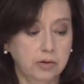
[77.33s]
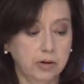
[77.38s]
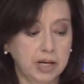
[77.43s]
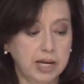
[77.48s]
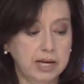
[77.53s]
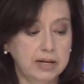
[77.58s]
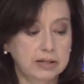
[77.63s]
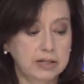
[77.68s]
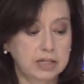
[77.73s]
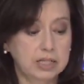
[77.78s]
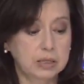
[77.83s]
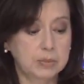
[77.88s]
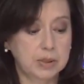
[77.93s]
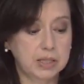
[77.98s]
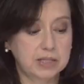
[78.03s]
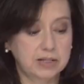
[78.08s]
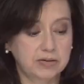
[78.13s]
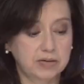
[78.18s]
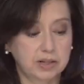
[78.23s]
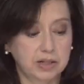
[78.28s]
For Kenya
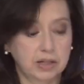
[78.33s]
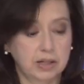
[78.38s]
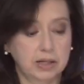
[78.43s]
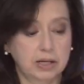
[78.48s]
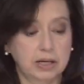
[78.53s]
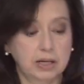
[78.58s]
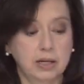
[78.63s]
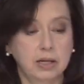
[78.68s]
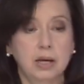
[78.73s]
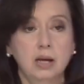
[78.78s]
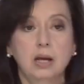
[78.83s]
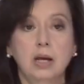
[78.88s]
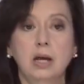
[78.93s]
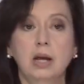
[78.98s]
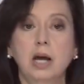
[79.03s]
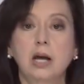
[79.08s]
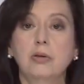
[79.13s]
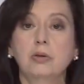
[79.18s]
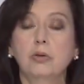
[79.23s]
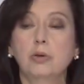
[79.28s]
specifically,
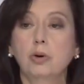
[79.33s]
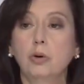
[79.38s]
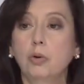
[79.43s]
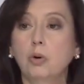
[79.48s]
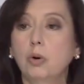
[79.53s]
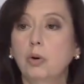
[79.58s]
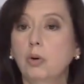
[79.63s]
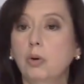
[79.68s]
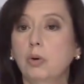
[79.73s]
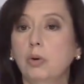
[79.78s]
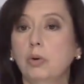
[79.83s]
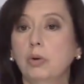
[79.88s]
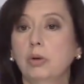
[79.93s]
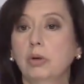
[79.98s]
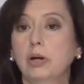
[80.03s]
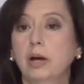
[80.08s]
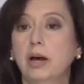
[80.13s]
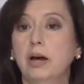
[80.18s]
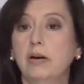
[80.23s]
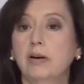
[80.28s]
the
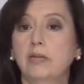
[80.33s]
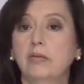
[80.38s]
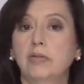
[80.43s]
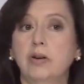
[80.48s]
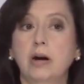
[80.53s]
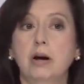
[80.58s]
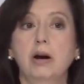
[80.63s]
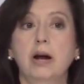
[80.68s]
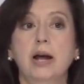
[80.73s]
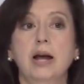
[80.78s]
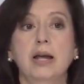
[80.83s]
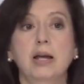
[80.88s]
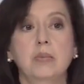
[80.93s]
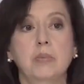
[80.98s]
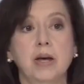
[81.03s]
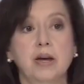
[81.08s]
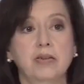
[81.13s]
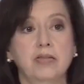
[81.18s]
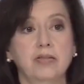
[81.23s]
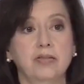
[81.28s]
goal of our
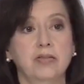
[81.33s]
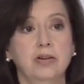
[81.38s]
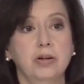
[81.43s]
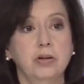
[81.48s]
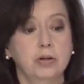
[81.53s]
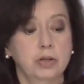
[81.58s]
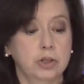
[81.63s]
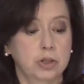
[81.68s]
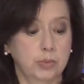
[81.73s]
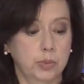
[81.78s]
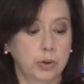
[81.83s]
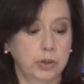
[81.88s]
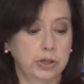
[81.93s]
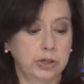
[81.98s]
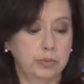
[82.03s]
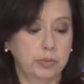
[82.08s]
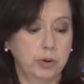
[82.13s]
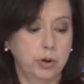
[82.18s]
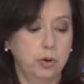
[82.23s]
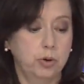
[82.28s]

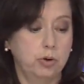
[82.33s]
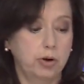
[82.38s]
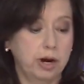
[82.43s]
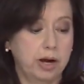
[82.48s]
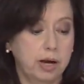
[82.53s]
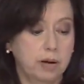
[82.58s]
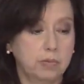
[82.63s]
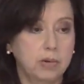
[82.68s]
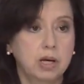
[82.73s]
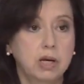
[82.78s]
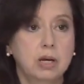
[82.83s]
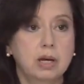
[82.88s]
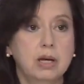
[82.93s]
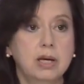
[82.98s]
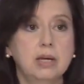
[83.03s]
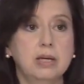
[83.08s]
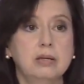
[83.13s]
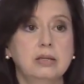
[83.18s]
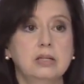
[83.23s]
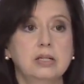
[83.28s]
IMF-supported program
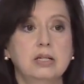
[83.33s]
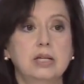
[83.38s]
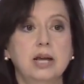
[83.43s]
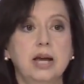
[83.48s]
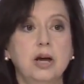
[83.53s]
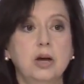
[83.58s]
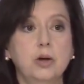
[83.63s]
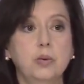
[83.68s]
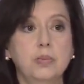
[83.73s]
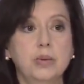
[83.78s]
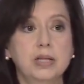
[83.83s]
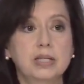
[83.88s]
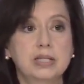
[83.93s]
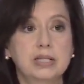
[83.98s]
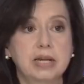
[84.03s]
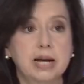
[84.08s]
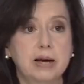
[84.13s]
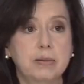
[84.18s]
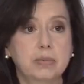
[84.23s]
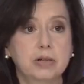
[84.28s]
is to help
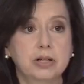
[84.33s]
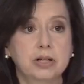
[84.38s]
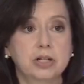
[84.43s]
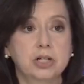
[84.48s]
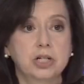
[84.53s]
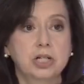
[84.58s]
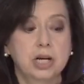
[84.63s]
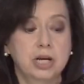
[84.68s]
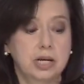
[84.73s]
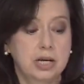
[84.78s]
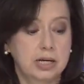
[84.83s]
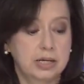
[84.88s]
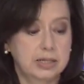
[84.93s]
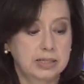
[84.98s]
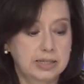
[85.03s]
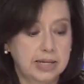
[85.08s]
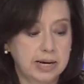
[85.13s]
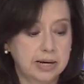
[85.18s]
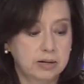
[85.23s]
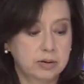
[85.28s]
establish
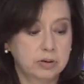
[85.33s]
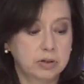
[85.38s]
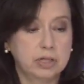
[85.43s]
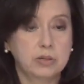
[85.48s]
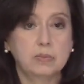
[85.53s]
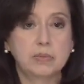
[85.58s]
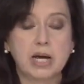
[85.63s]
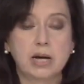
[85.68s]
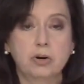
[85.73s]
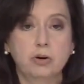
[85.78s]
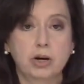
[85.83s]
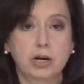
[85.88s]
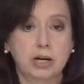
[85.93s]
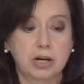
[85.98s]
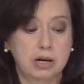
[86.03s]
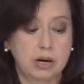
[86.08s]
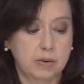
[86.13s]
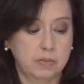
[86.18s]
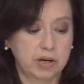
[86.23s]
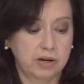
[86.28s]
sound
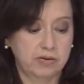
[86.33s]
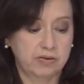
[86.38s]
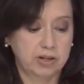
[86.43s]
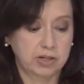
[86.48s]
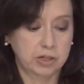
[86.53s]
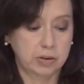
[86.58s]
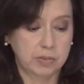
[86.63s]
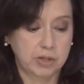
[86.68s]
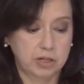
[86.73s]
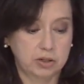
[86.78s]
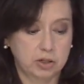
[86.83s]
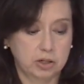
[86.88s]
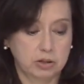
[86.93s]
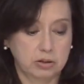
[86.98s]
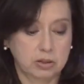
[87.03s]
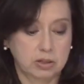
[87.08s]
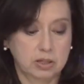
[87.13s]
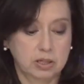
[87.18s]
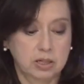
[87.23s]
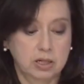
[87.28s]
macroeconomic
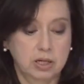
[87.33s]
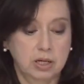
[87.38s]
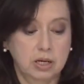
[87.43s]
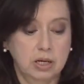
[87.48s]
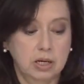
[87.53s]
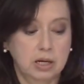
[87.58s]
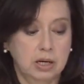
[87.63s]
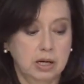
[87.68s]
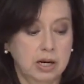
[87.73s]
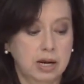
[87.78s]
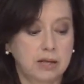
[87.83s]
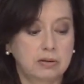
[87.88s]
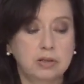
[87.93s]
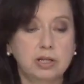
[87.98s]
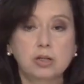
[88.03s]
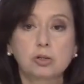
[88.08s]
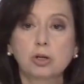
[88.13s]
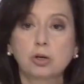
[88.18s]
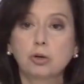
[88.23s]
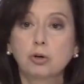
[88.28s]
fundamentals.
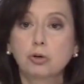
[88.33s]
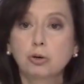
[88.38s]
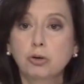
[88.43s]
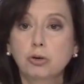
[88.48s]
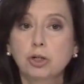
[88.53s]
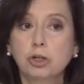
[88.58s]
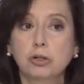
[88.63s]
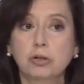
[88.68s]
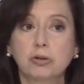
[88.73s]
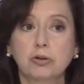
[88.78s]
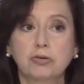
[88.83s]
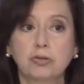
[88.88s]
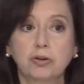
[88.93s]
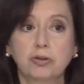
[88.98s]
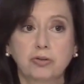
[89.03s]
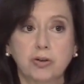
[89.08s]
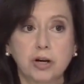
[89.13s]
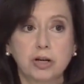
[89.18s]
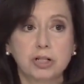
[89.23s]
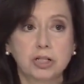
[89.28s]
And these are crucial
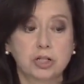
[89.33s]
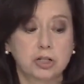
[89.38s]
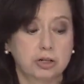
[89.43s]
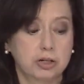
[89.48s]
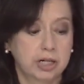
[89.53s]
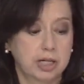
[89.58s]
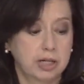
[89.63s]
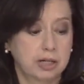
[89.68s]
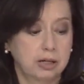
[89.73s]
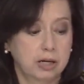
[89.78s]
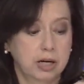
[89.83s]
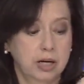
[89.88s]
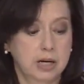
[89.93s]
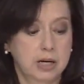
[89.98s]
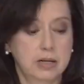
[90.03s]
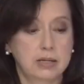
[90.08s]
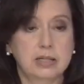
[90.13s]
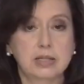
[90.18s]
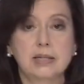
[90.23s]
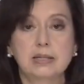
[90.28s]
for fostering
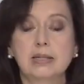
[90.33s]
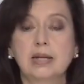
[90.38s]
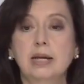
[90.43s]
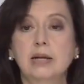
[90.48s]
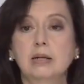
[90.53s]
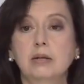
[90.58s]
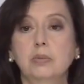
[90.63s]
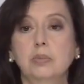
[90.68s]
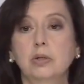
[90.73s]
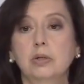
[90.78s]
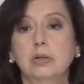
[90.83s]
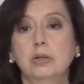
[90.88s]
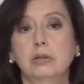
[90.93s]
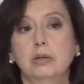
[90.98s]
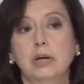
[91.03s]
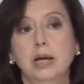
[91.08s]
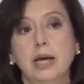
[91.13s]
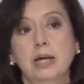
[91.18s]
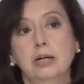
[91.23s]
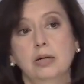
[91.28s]

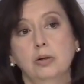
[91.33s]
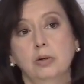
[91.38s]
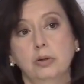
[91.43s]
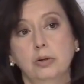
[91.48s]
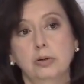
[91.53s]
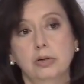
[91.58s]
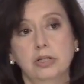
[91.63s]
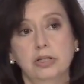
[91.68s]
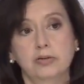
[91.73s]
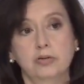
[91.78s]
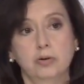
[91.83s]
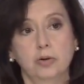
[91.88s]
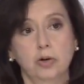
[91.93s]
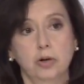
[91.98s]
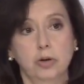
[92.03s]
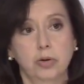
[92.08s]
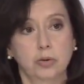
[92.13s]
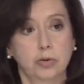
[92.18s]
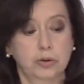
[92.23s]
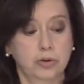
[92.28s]
sustainable and inclusive
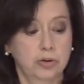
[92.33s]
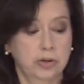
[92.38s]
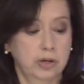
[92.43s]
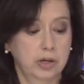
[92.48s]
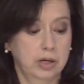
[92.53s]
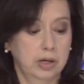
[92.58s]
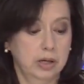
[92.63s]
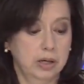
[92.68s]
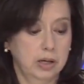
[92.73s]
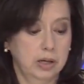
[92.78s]
growth